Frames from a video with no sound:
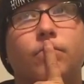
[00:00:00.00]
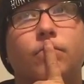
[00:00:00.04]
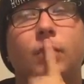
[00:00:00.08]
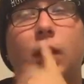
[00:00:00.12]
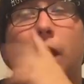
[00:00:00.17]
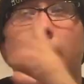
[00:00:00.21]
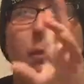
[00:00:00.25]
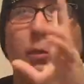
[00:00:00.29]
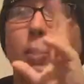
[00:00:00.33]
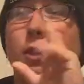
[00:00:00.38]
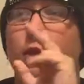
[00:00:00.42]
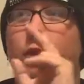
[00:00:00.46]

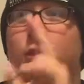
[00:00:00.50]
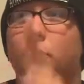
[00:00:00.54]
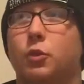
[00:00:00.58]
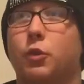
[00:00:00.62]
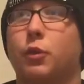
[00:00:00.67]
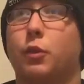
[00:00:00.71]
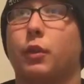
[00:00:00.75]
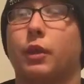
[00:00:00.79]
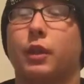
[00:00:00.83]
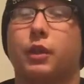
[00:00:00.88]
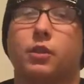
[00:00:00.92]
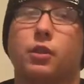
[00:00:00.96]
I'm gonna do
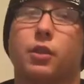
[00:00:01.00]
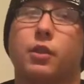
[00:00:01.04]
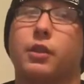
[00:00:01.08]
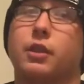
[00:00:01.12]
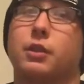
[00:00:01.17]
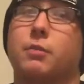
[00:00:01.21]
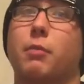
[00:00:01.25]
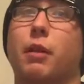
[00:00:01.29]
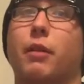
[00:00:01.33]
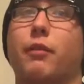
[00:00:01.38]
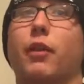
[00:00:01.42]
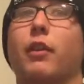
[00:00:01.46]
two things on
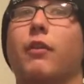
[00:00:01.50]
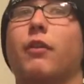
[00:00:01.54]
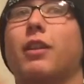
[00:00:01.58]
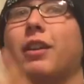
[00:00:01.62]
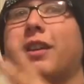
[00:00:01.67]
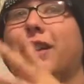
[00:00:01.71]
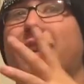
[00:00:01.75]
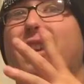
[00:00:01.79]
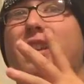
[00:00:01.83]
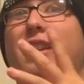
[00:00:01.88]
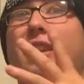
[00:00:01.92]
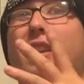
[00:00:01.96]
this. My favorite
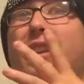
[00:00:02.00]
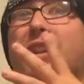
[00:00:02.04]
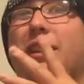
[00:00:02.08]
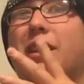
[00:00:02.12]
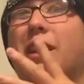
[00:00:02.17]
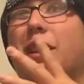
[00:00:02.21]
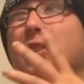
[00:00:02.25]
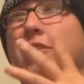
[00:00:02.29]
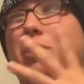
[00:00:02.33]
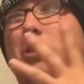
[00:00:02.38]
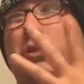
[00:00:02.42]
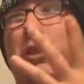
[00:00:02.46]

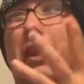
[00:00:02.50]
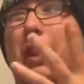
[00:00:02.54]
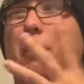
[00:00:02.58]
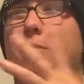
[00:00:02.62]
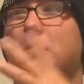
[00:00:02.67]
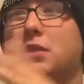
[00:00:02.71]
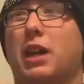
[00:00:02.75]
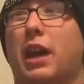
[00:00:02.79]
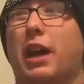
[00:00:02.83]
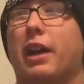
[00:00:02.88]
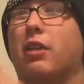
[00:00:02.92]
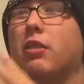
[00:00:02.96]
console game
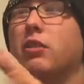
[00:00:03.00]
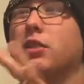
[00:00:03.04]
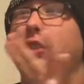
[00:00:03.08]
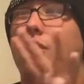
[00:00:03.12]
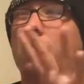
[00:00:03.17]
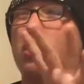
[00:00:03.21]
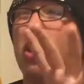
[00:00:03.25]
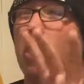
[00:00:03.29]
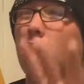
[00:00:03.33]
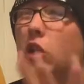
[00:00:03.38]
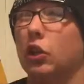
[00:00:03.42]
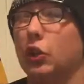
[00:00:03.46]
title is
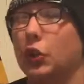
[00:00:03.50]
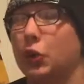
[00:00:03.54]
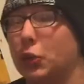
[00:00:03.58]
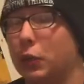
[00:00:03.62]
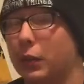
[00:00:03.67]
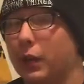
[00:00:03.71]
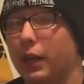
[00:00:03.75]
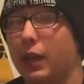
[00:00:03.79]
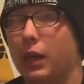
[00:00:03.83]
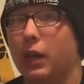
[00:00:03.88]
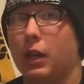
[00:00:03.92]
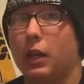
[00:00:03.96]
Call of
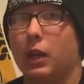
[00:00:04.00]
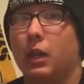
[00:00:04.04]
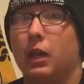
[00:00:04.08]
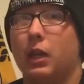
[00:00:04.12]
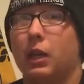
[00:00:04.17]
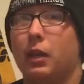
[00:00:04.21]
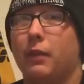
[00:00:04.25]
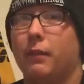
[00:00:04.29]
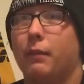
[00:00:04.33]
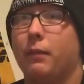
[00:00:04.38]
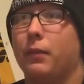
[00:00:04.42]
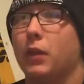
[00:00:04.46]
Duty.
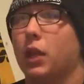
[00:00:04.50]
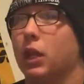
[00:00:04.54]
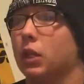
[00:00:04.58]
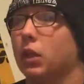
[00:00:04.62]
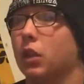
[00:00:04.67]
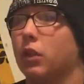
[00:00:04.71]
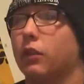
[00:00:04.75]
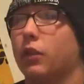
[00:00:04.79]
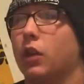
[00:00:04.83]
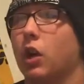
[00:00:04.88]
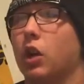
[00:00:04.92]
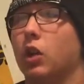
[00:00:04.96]
I
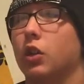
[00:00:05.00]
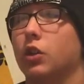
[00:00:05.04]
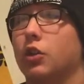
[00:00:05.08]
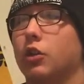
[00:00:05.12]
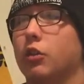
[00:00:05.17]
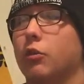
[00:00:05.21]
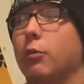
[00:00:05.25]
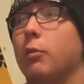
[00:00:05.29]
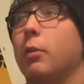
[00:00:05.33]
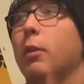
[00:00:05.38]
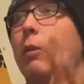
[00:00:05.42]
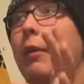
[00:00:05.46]
love Call of
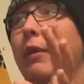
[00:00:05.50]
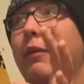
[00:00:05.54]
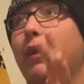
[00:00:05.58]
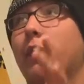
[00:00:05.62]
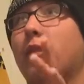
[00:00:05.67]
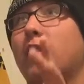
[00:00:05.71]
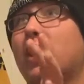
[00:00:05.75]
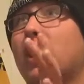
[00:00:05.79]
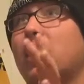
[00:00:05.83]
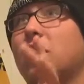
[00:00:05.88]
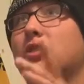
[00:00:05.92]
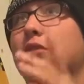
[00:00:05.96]
Duty, but my
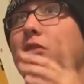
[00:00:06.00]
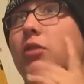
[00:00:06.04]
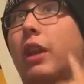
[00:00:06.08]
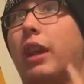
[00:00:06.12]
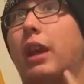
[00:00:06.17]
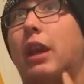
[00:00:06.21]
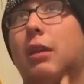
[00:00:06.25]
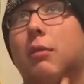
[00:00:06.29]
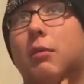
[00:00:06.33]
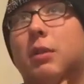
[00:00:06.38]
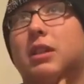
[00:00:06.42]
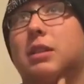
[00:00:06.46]
favorite console
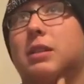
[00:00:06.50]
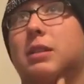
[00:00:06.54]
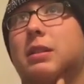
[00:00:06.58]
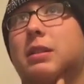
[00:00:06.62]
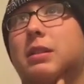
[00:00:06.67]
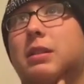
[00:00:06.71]
game is